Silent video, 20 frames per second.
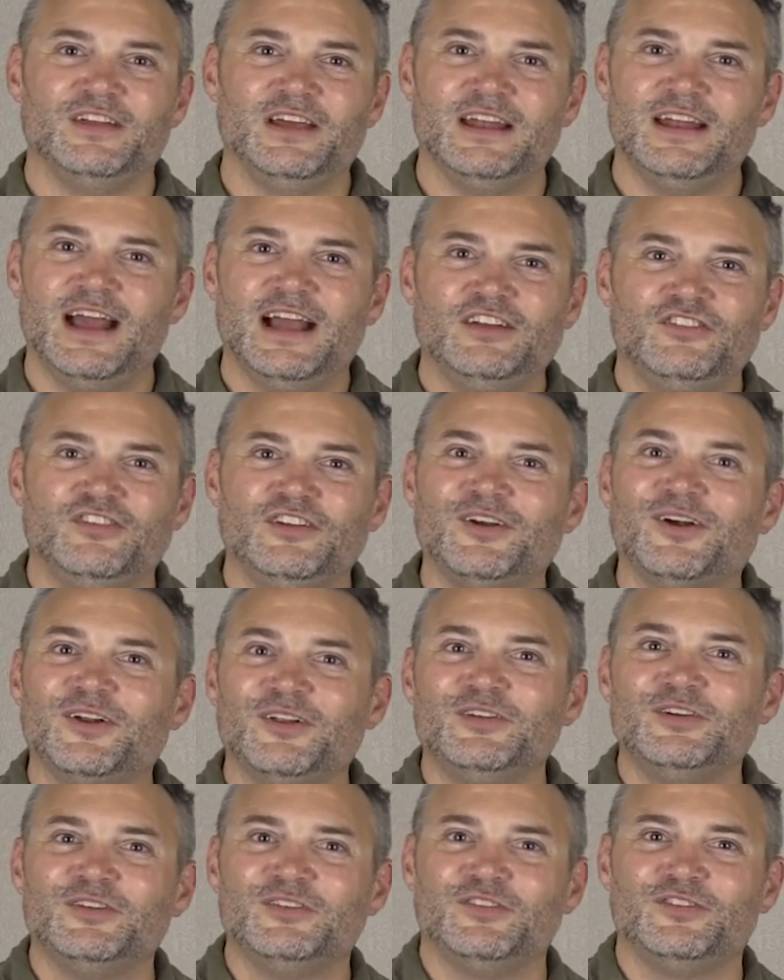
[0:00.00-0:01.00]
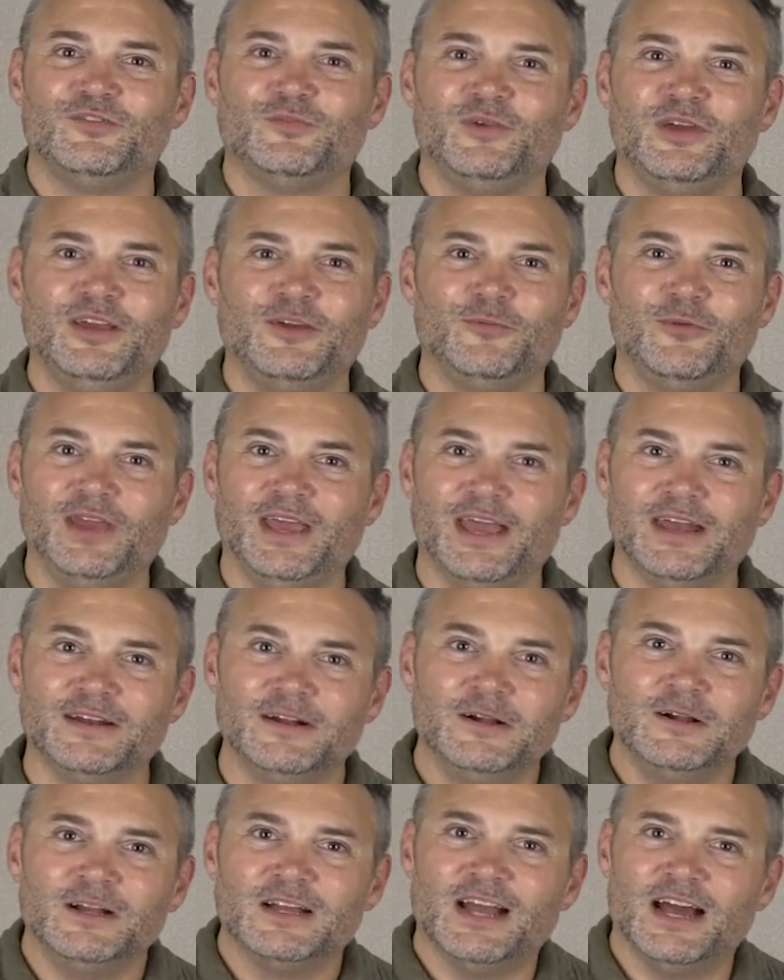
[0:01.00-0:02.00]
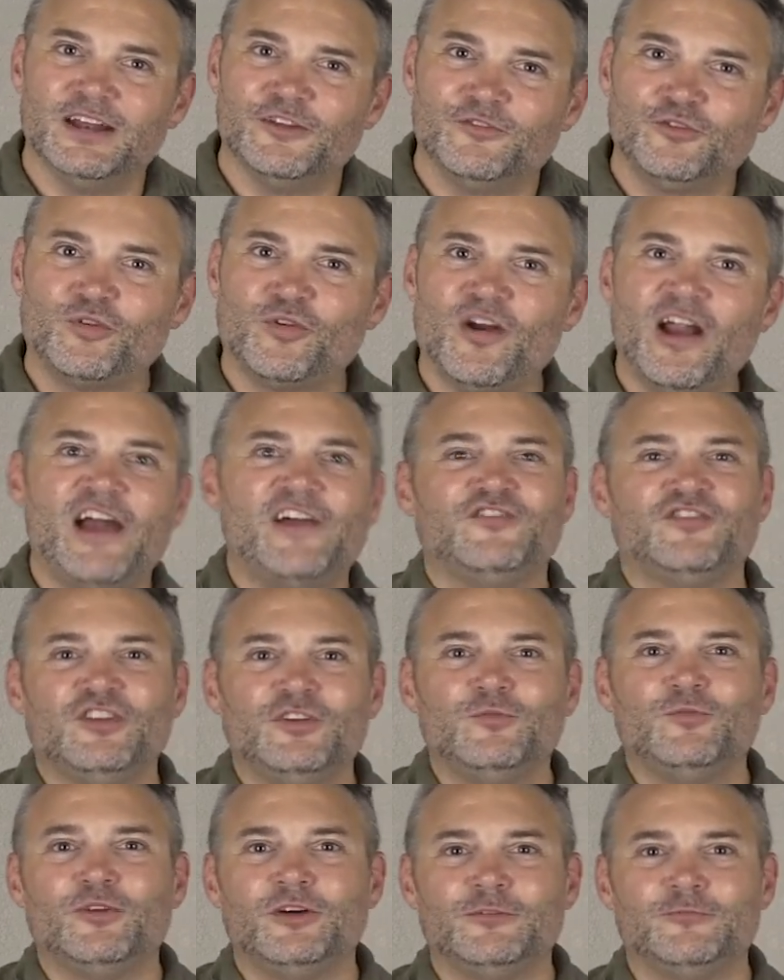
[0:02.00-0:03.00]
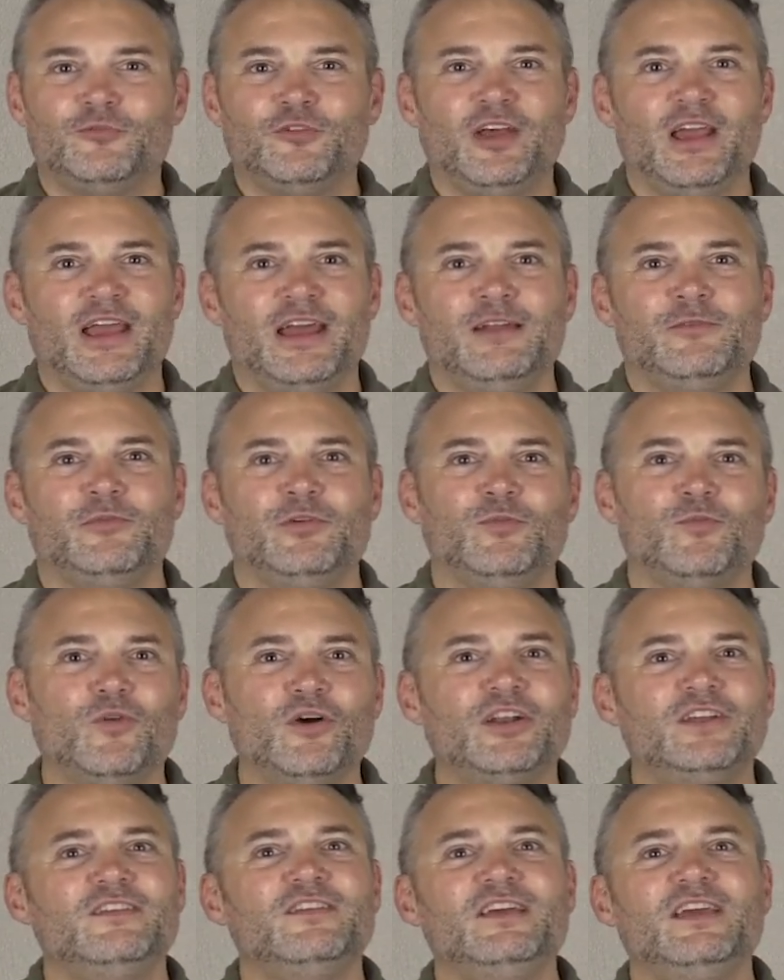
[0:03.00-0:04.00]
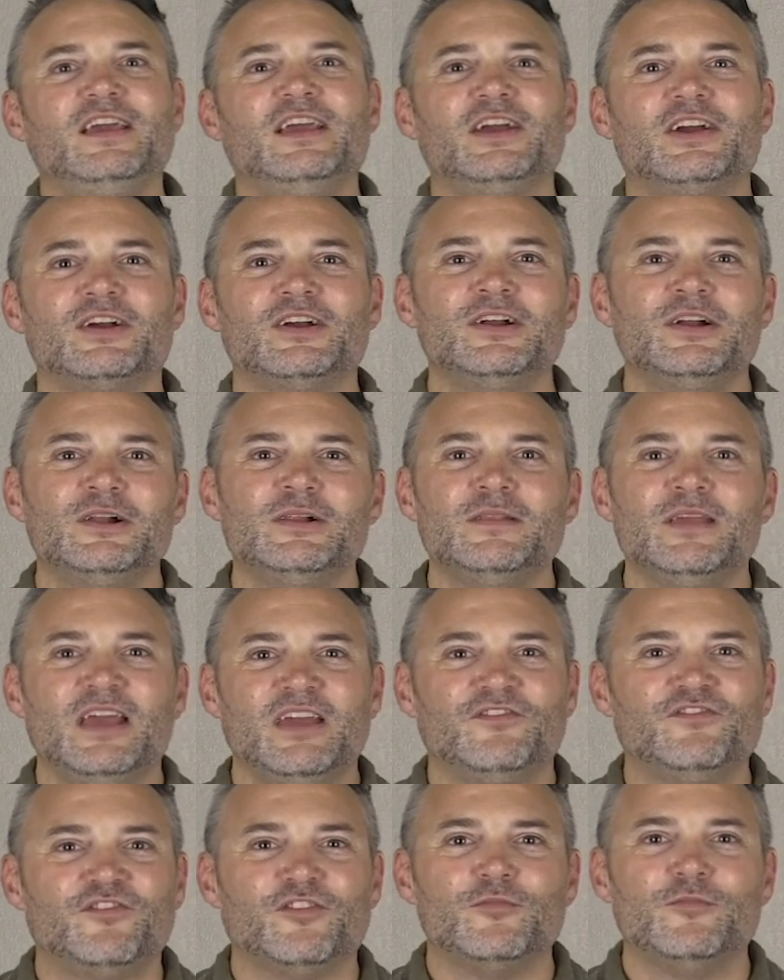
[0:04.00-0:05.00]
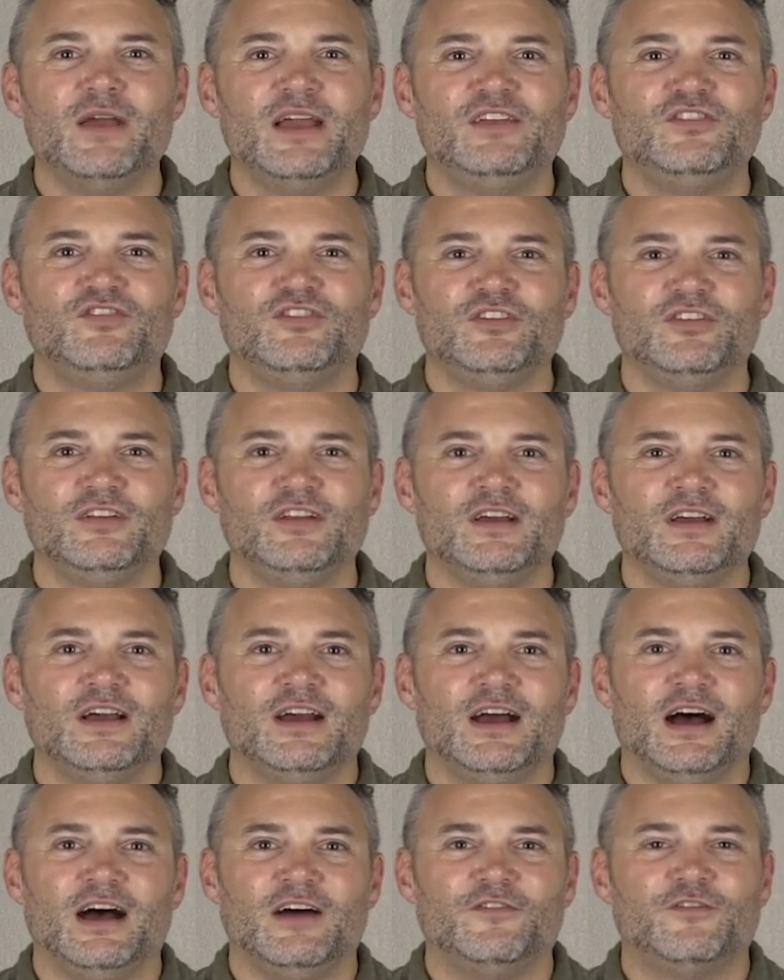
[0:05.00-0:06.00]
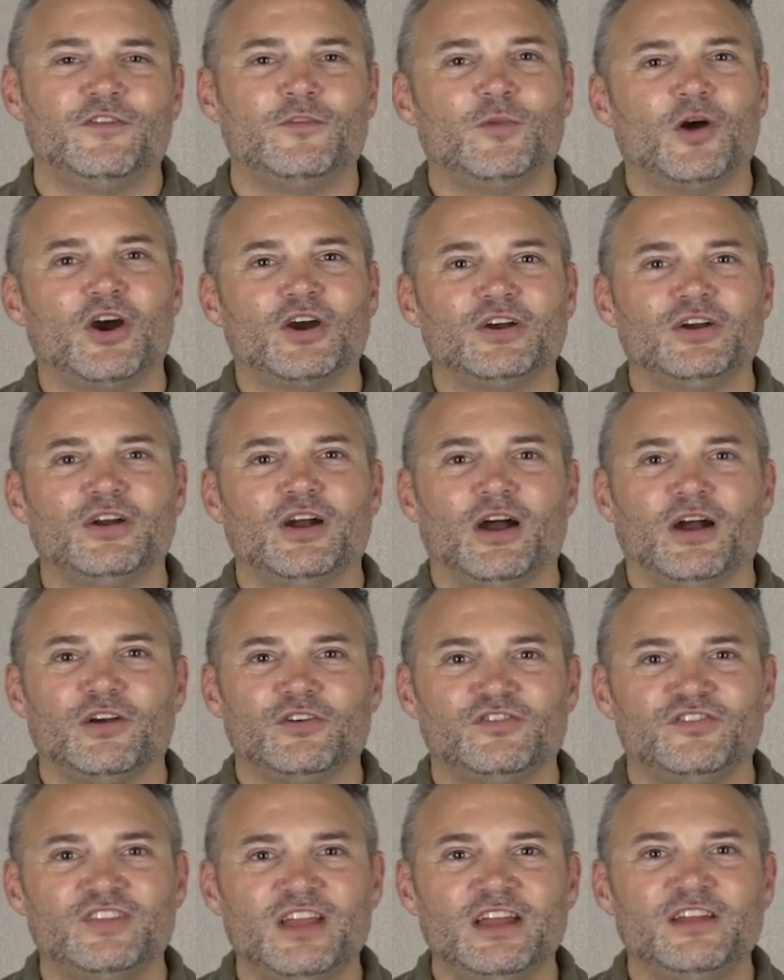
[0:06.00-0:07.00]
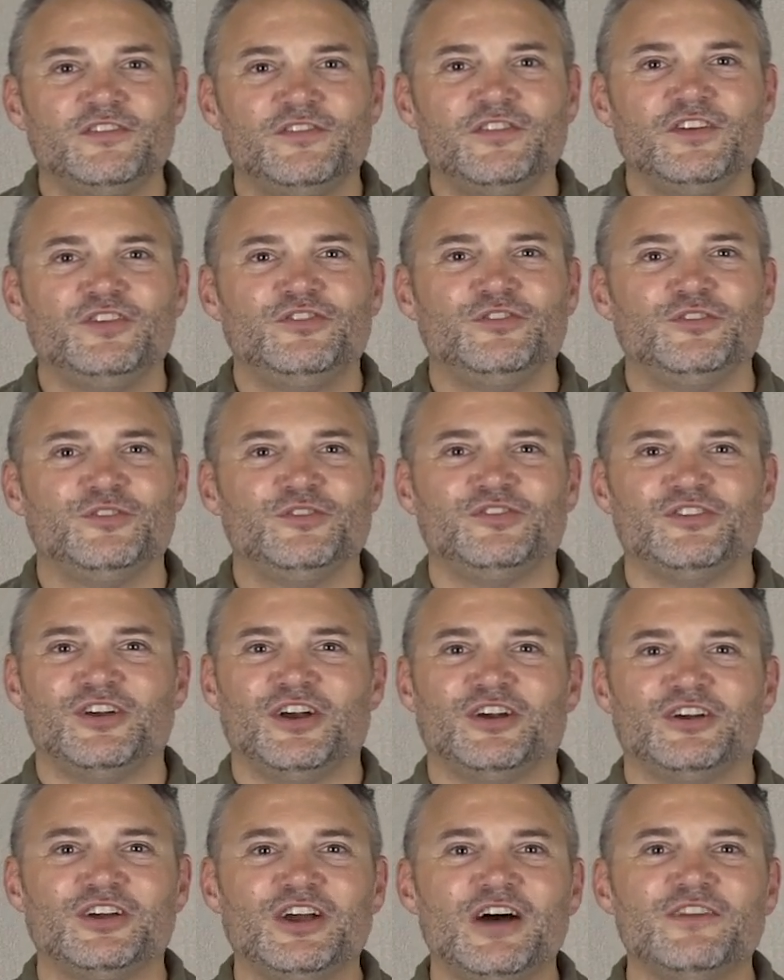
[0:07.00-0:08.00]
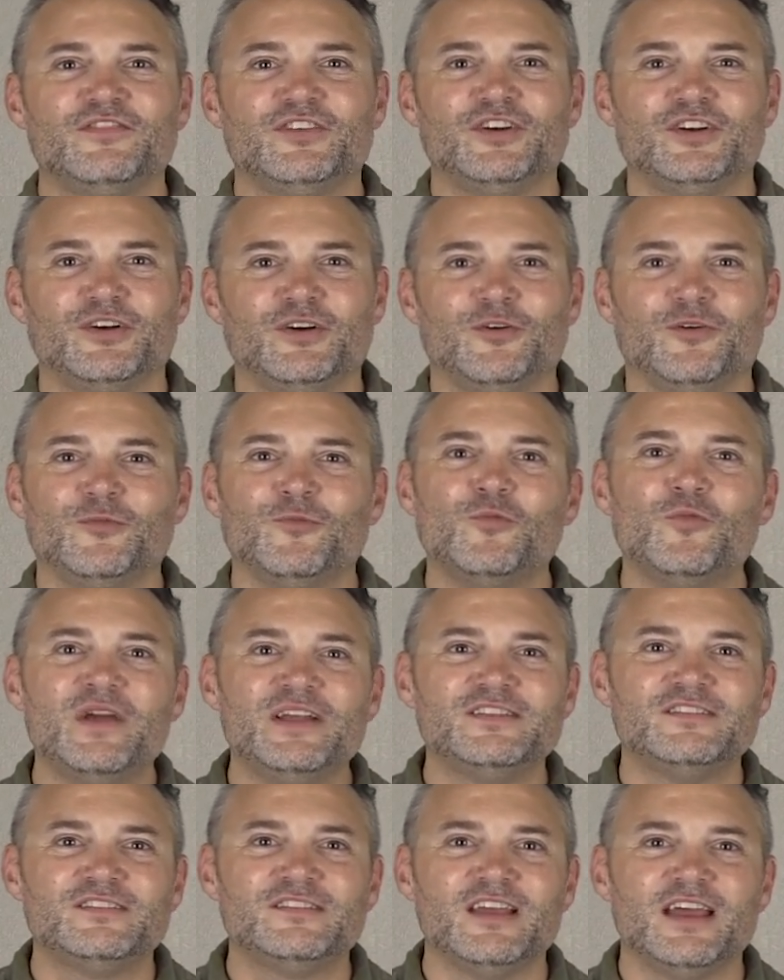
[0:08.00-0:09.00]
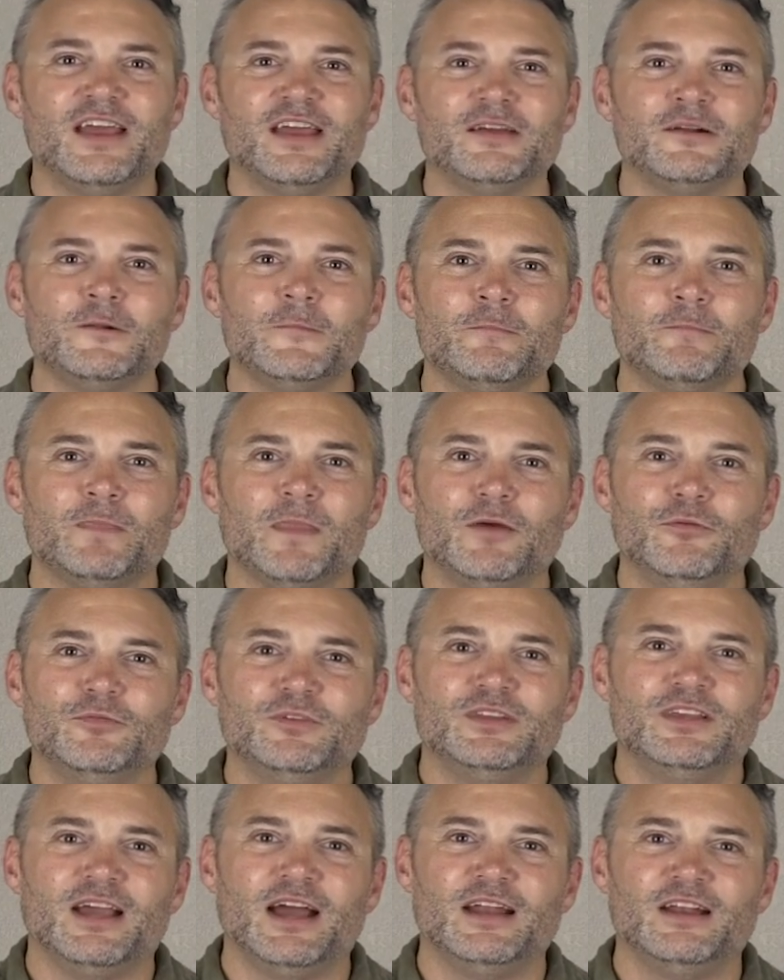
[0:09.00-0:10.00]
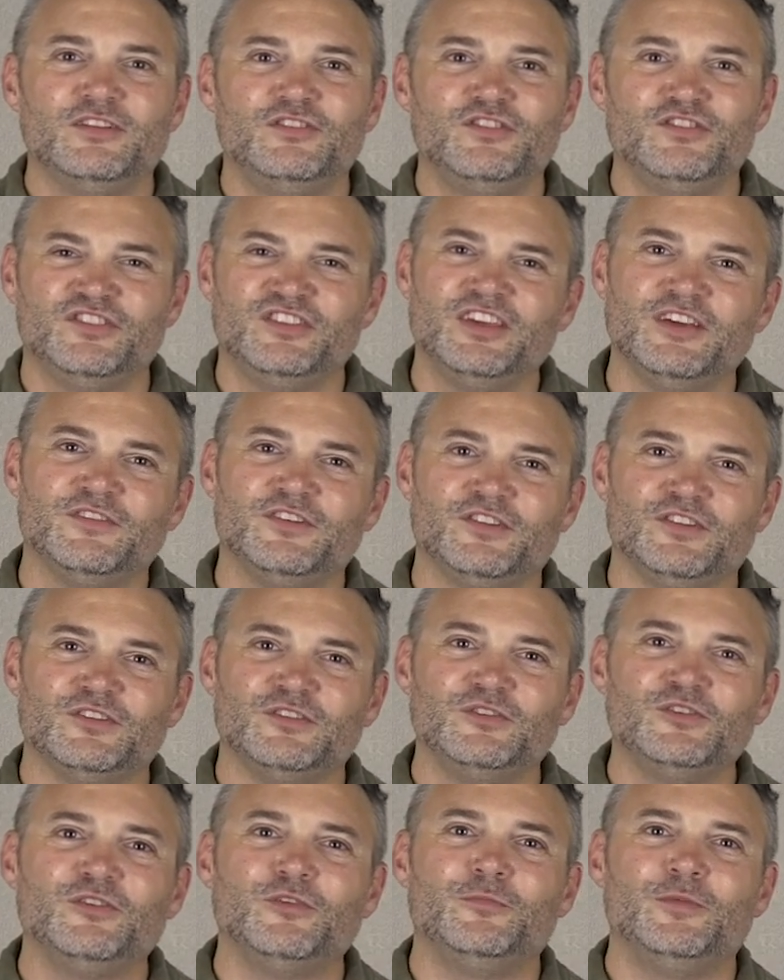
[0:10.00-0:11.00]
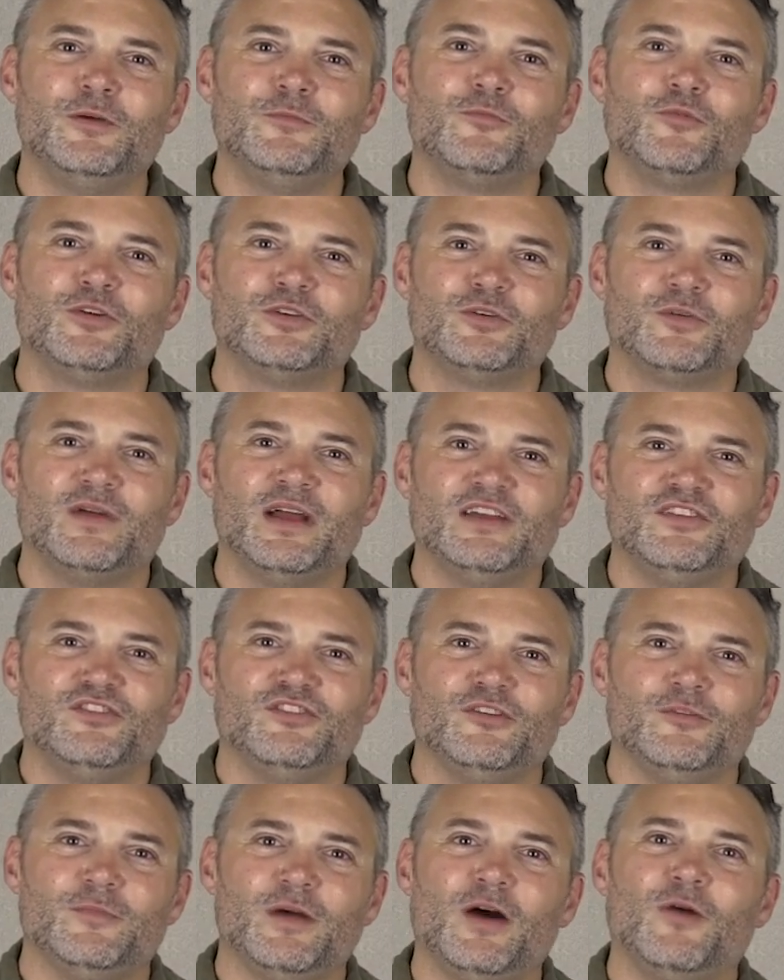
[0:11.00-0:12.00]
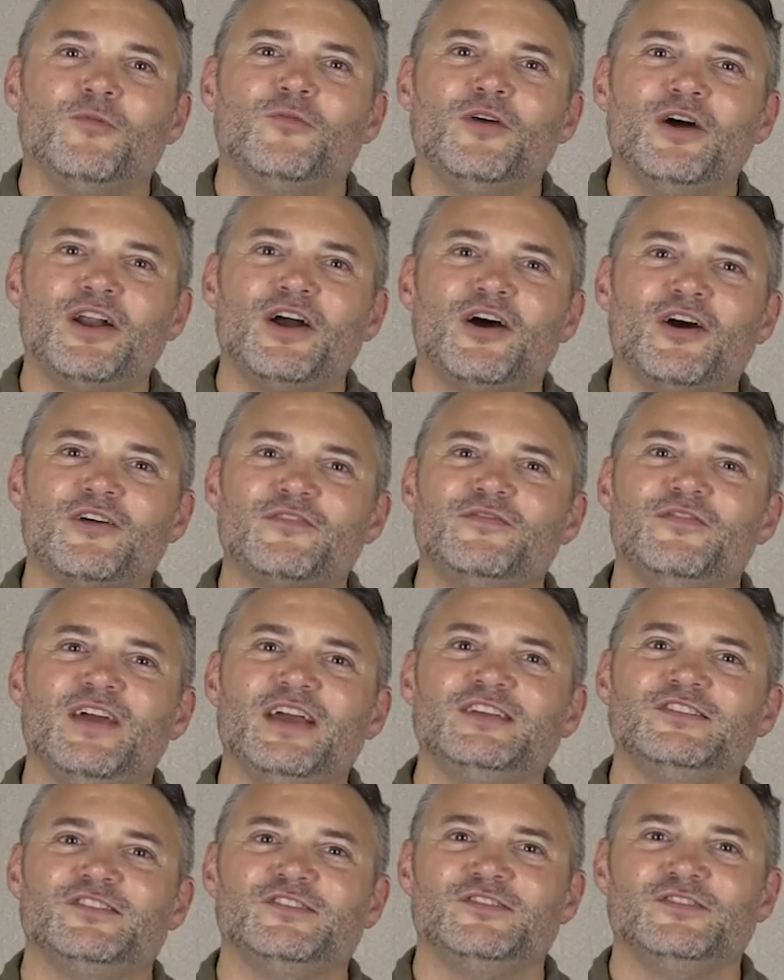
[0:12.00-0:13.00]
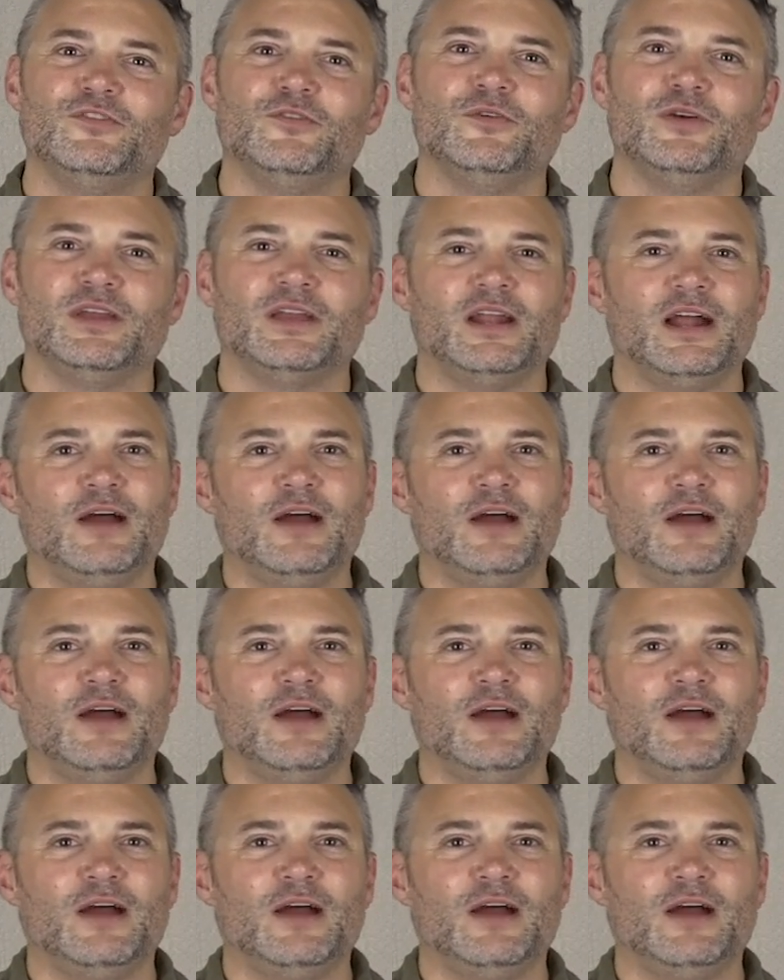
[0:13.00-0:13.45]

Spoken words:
And actually, earlier this week, we had kind of crafted one plan, and we wanted to hear information from our state officials and our governor on Wednesday that would kind of just give us a little bit more direction about what our phase is doing.